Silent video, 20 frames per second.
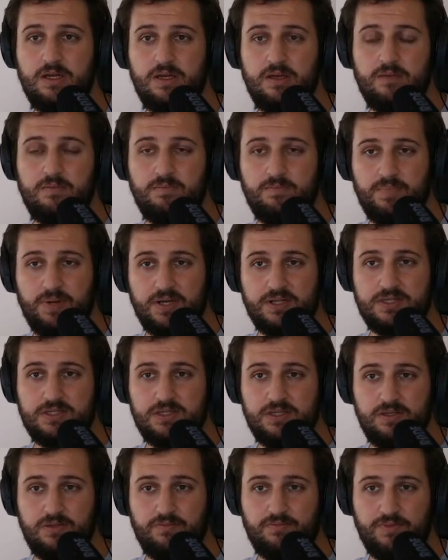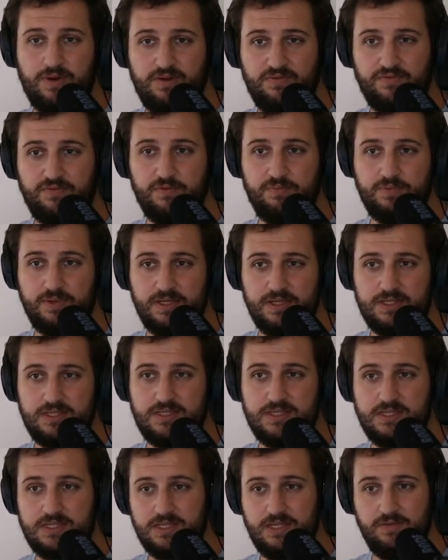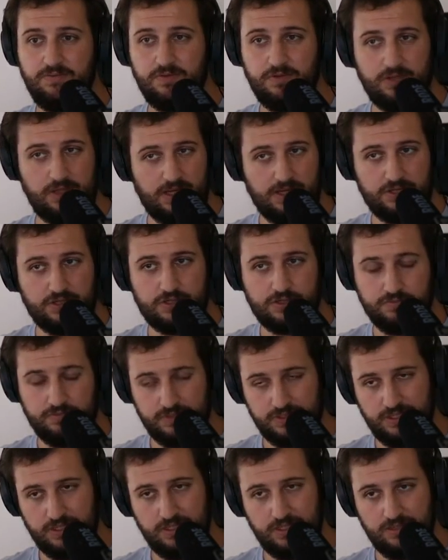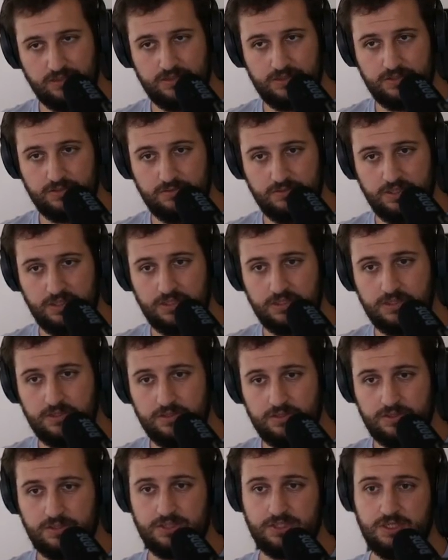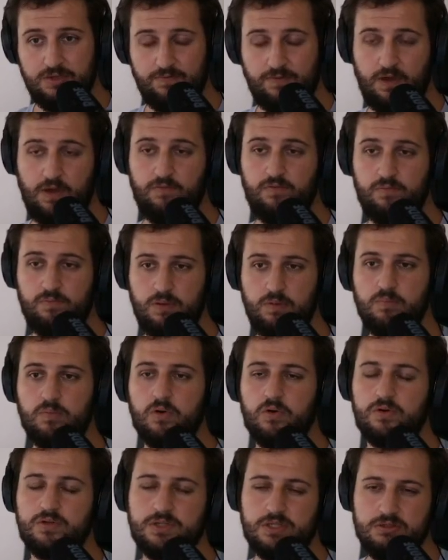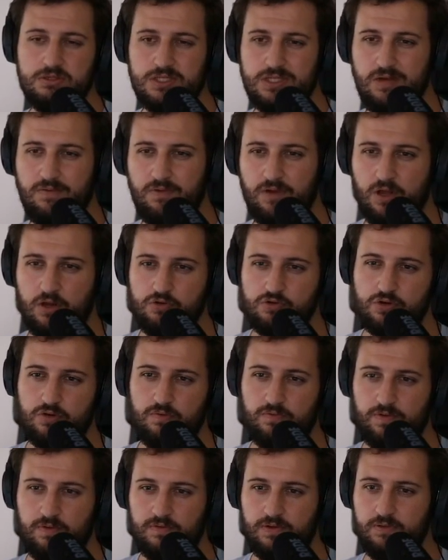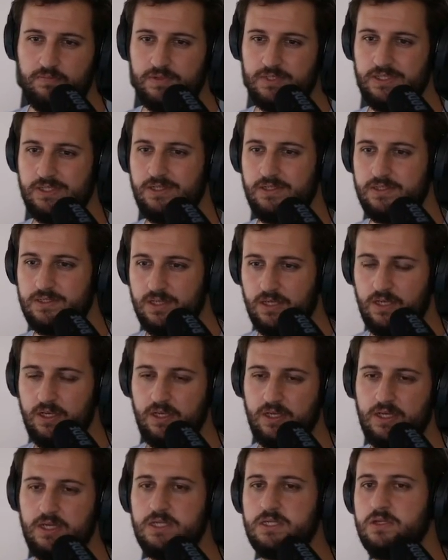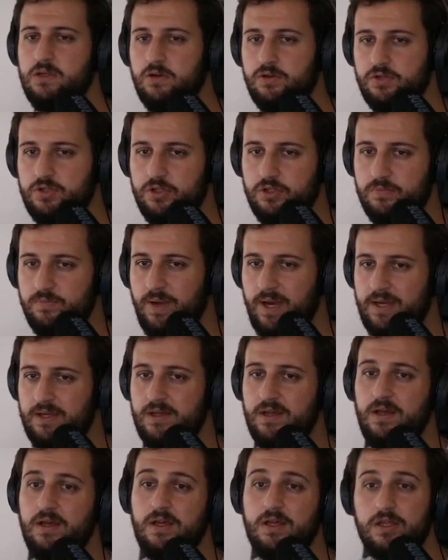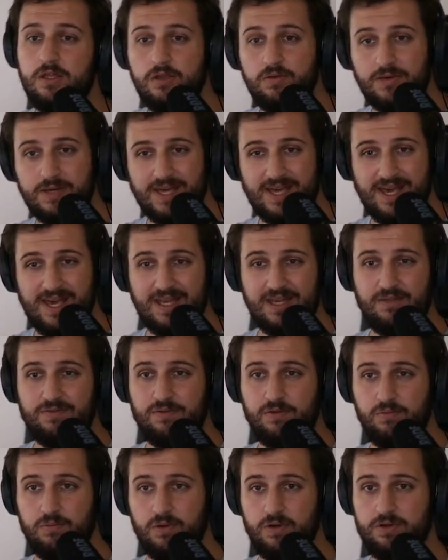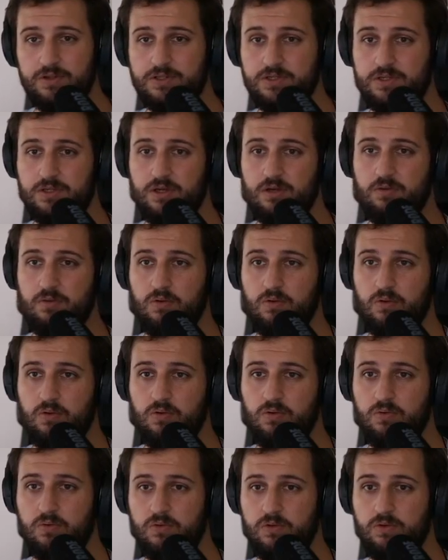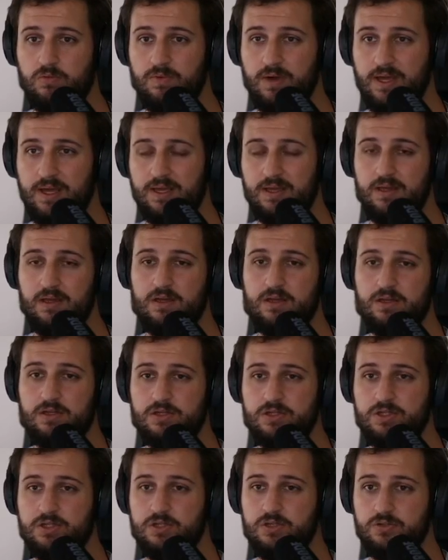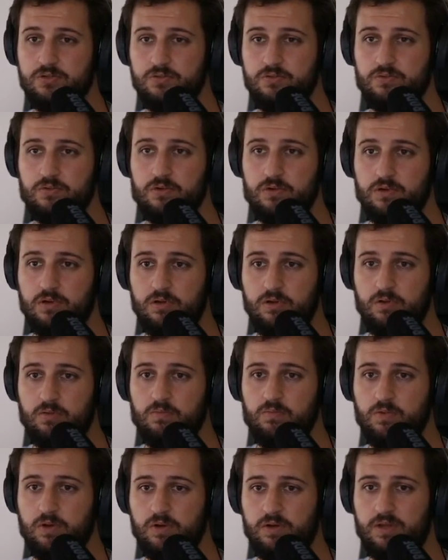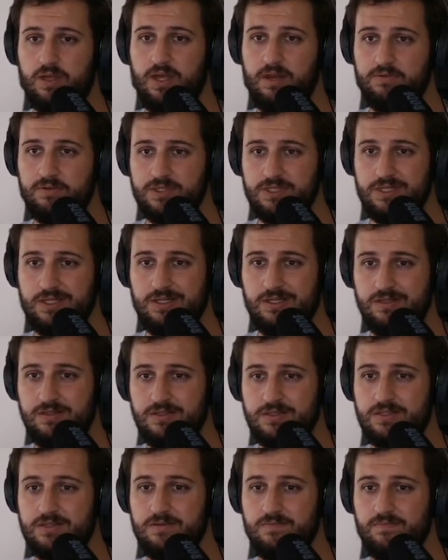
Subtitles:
But the Wrathful pieces give you the extra resilience you need to survive a bit more. So 750 resilience is not too bad. You can, if you want, go all the way to 1k resilience.